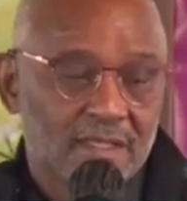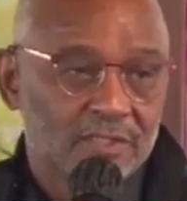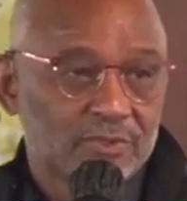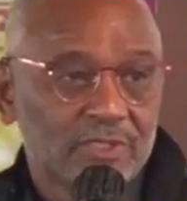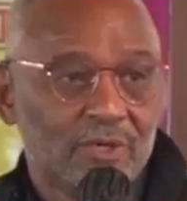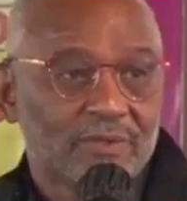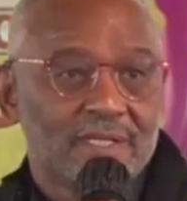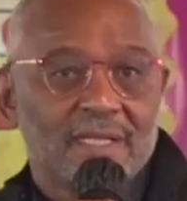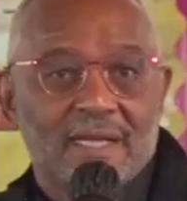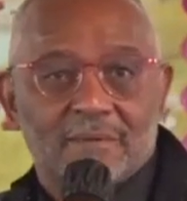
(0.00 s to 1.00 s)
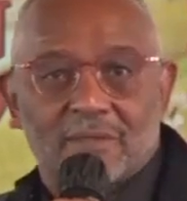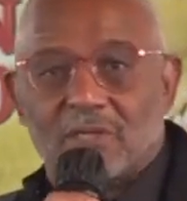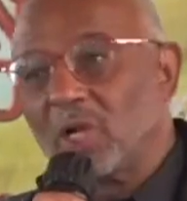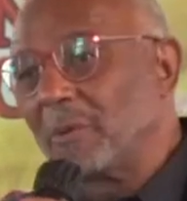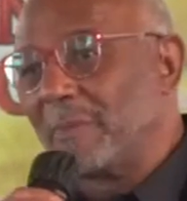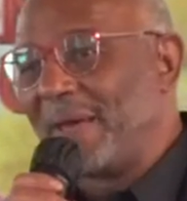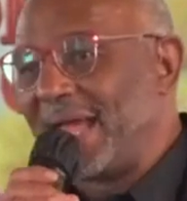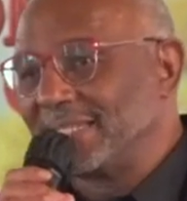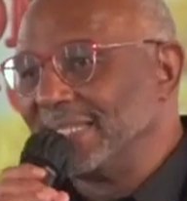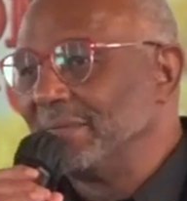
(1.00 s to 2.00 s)
know, the uh, global
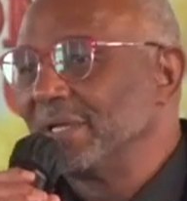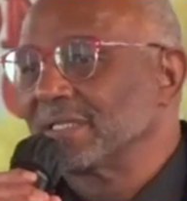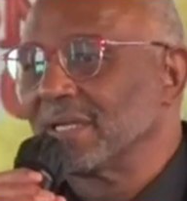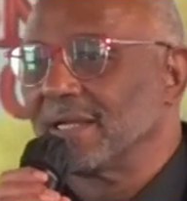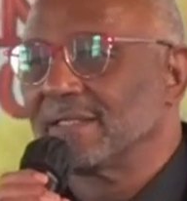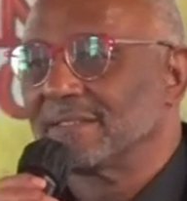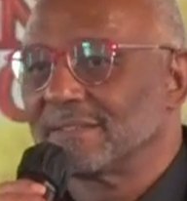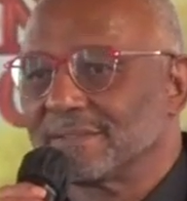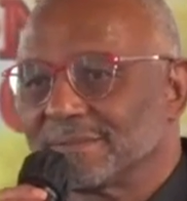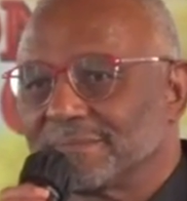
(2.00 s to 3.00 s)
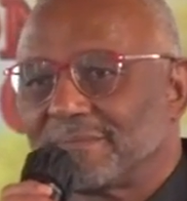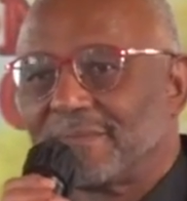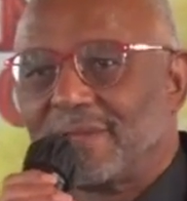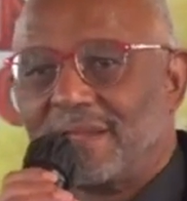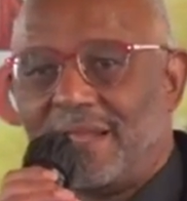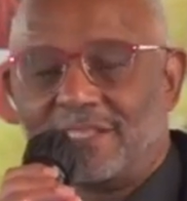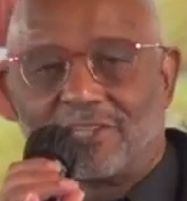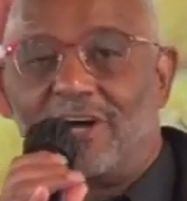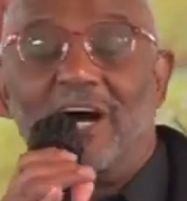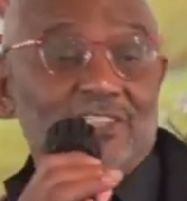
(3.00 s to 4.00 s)
pandemic has caused
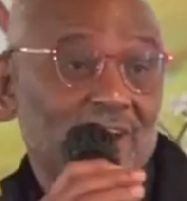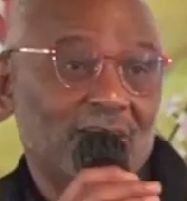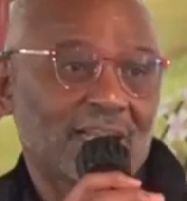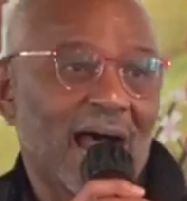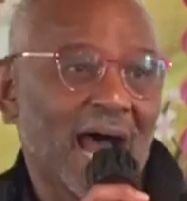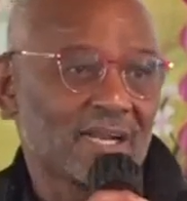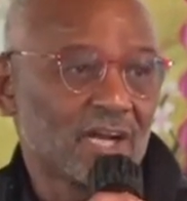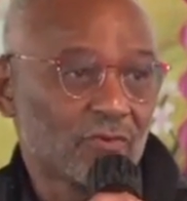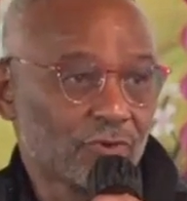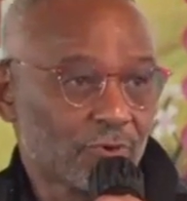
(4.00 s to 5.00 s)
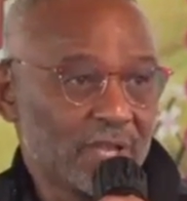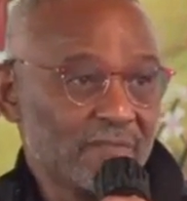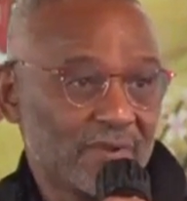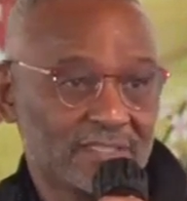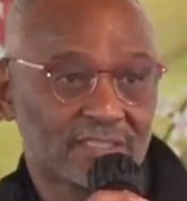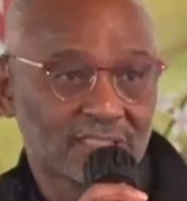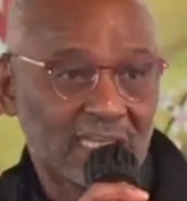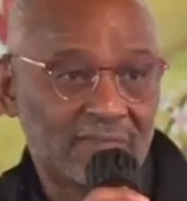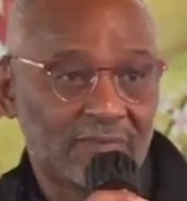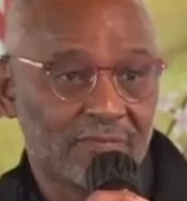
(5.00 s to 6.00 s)
a lot of grief and suffering
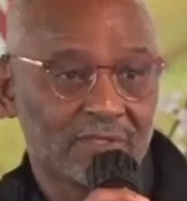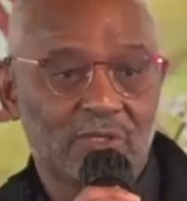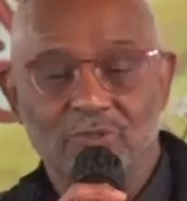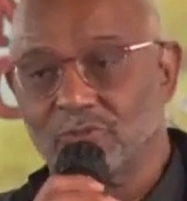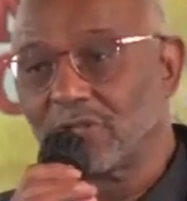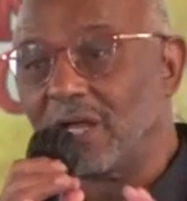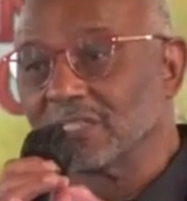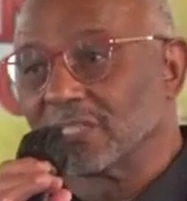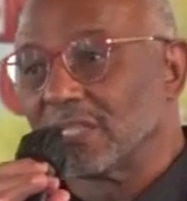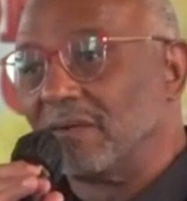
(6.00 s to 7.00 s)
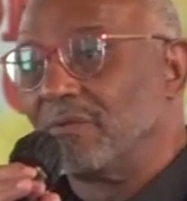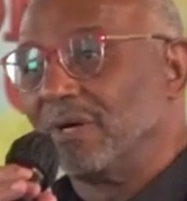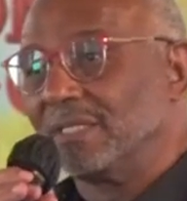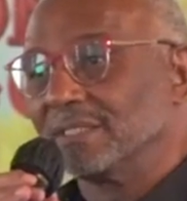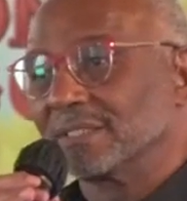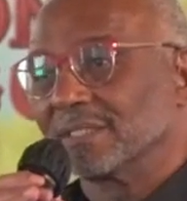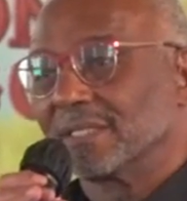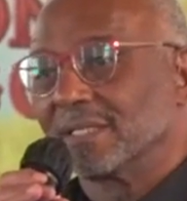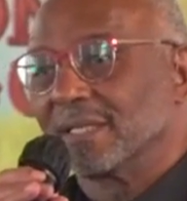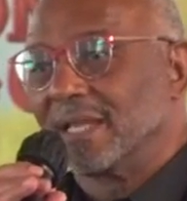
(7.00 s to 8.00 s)
for those who lost loved ones
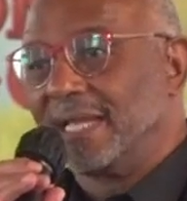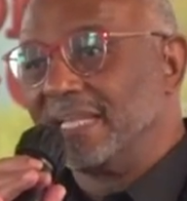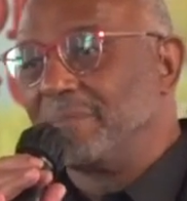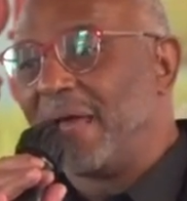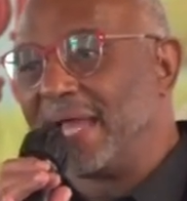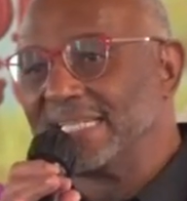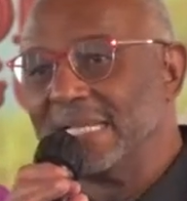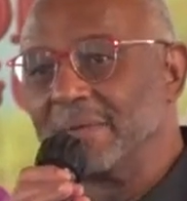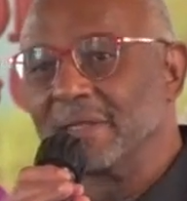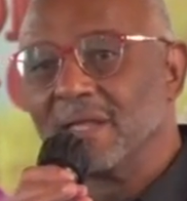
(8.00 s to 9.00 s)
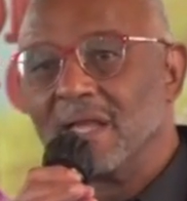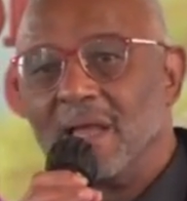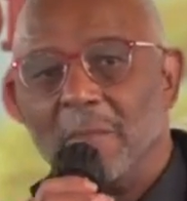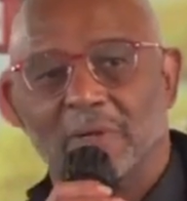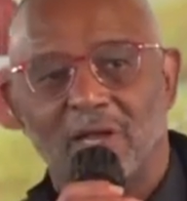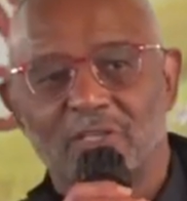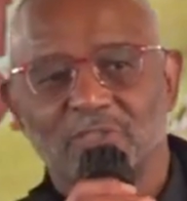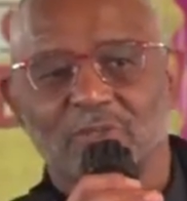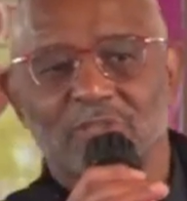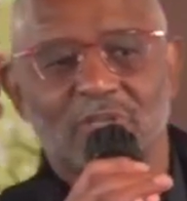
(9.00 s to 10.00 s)
in the pandemic, but also
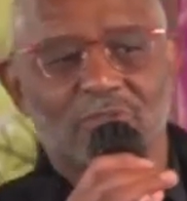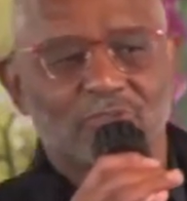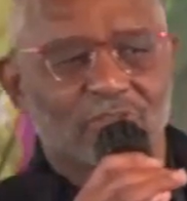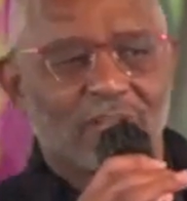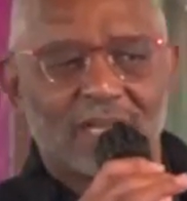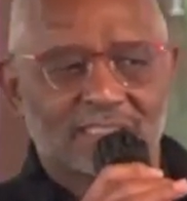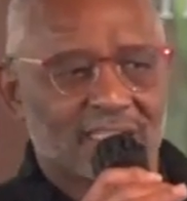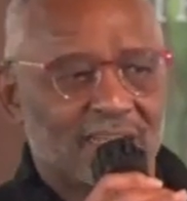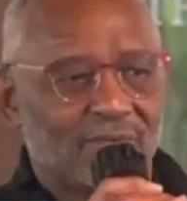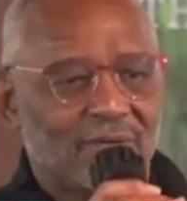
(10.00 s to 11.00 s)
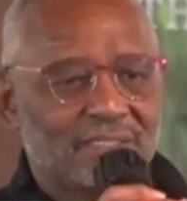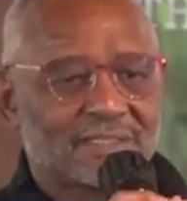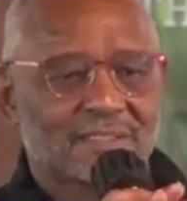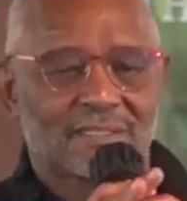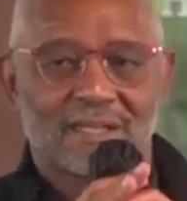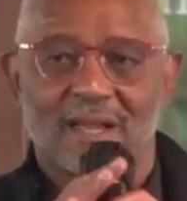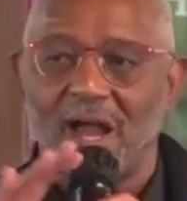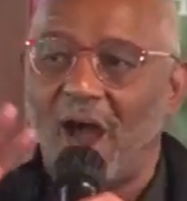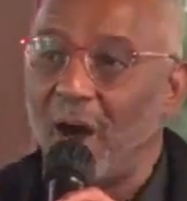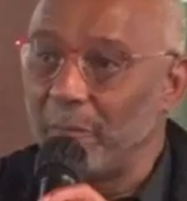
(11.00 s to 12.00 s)
those who lost loved ones
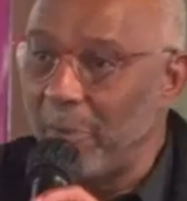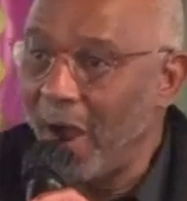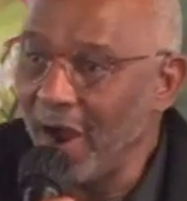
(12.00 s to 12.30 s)
apart